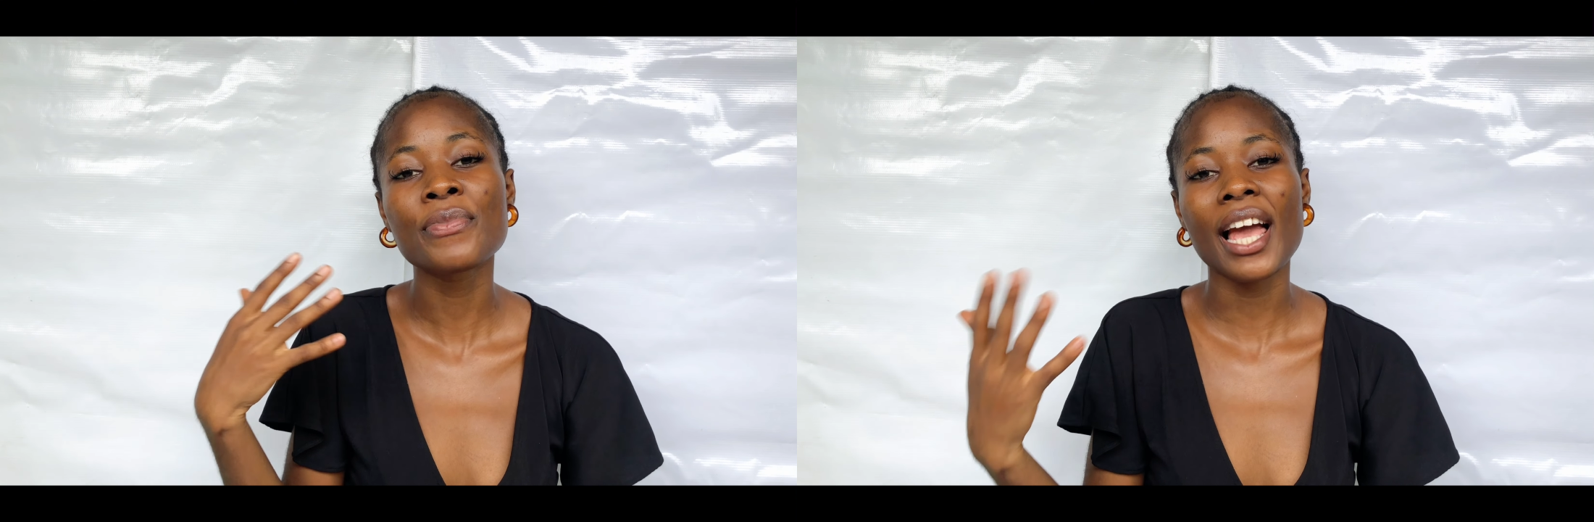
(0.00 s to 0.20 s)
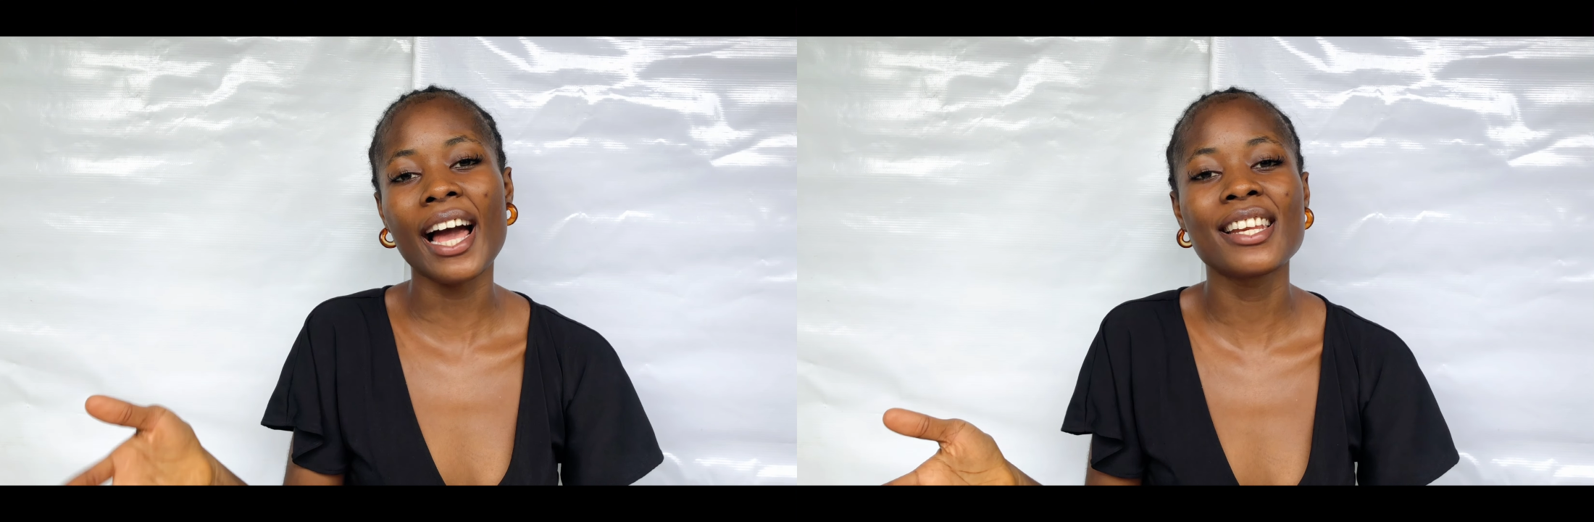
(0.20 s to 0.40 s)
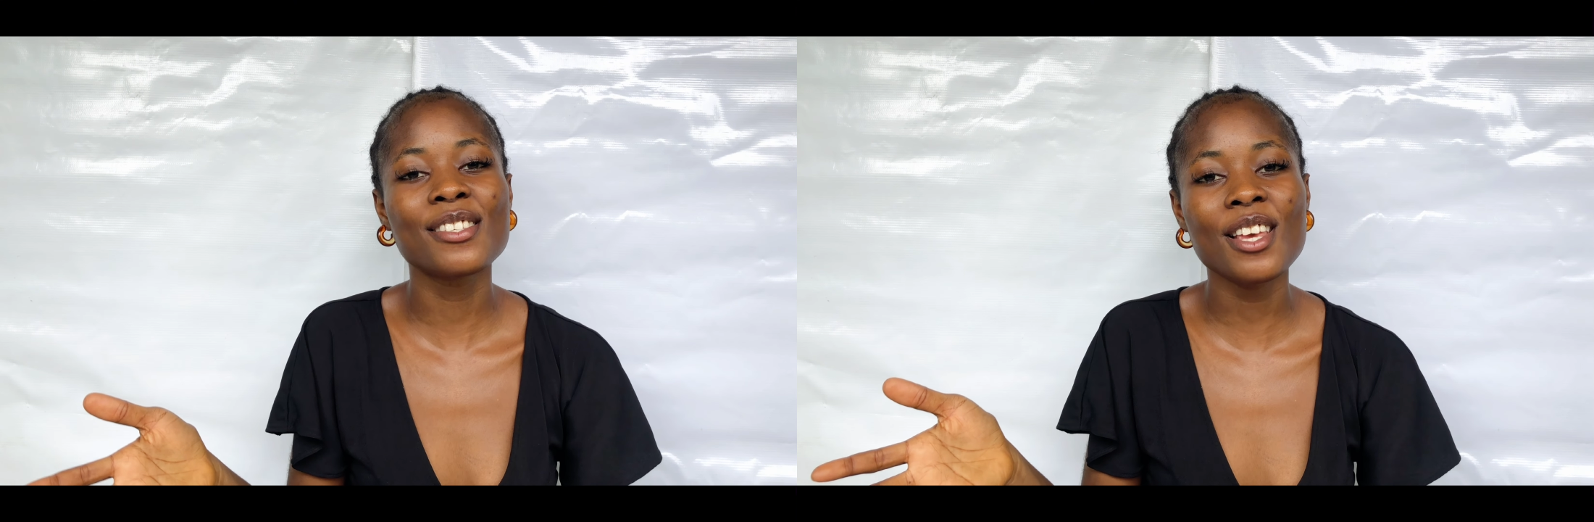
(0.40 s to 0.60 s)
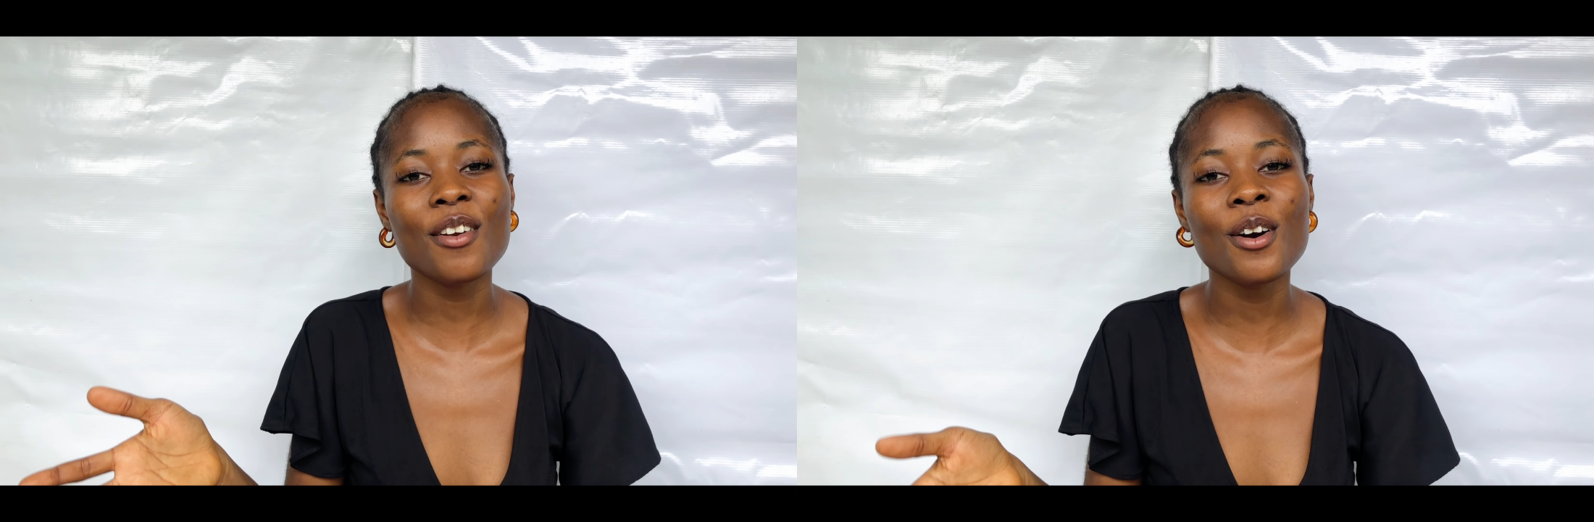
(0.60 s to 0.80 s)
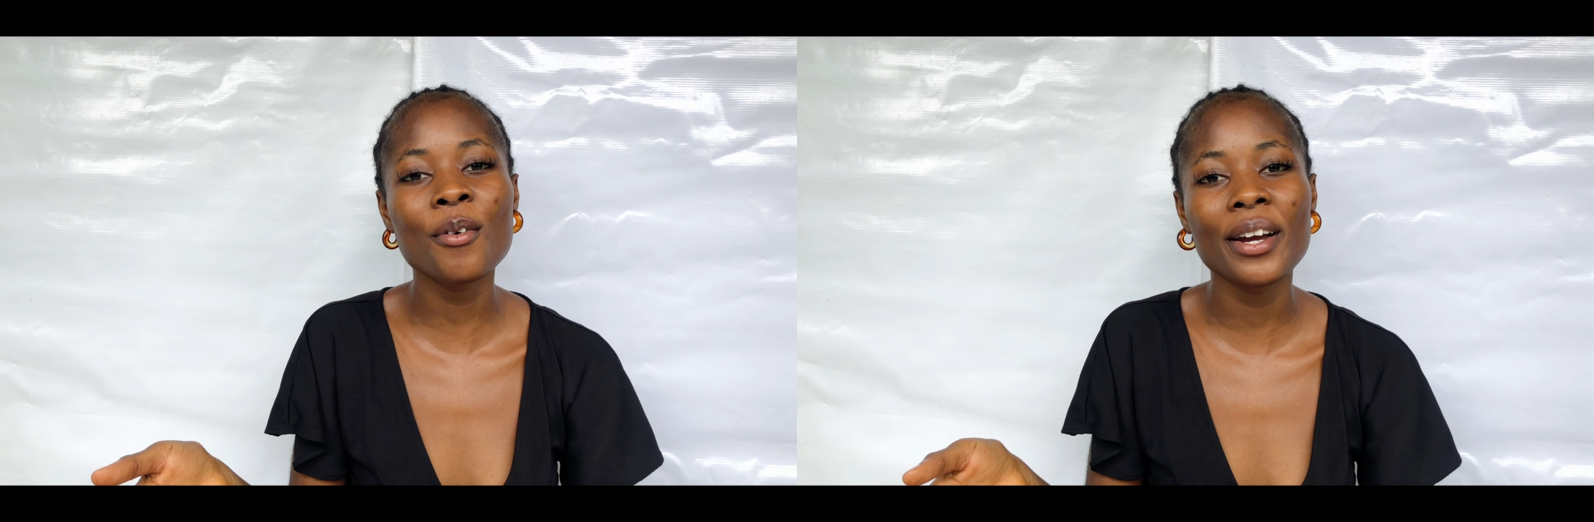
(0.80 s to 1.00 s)
and the
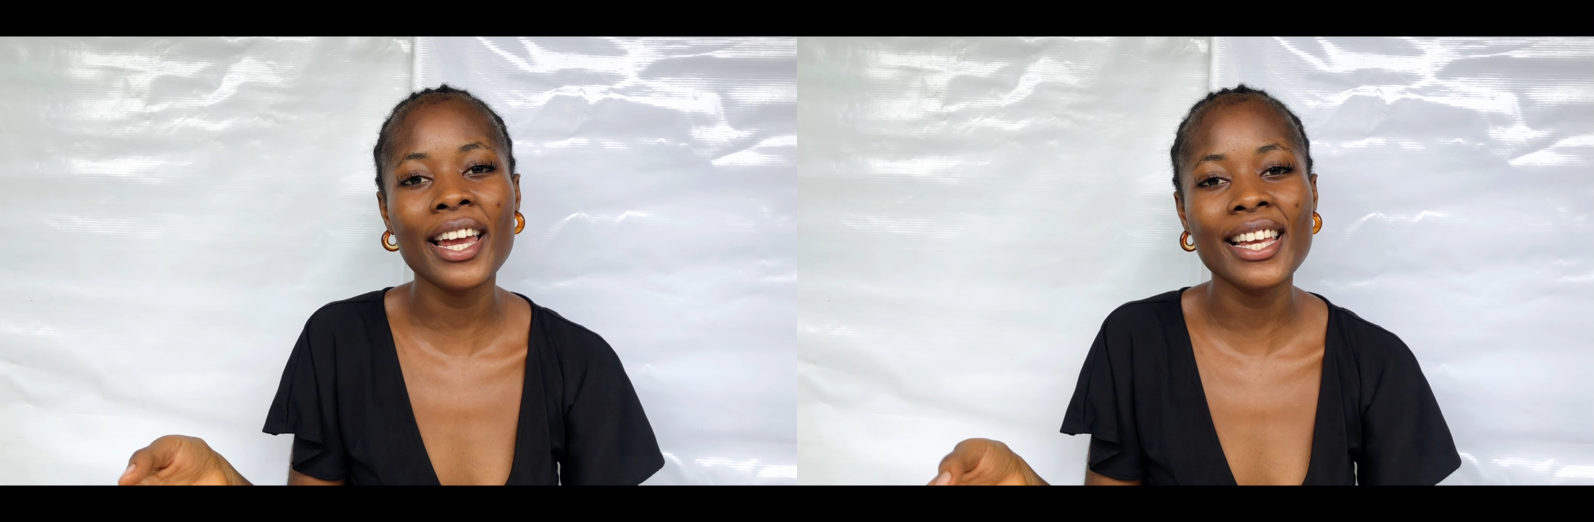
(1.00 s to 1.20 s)
second way